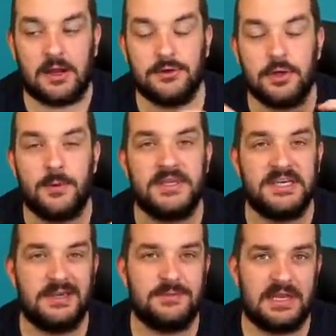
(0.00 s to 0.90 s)
I'll do my
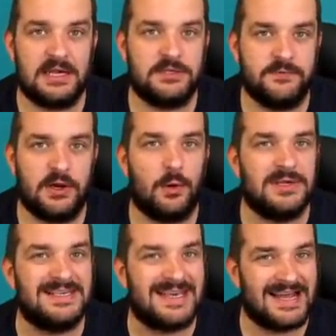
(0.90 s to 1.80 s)
team selection video on
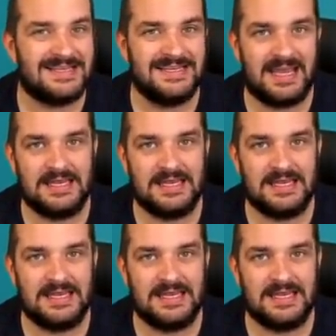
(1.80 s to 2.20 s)
Saturday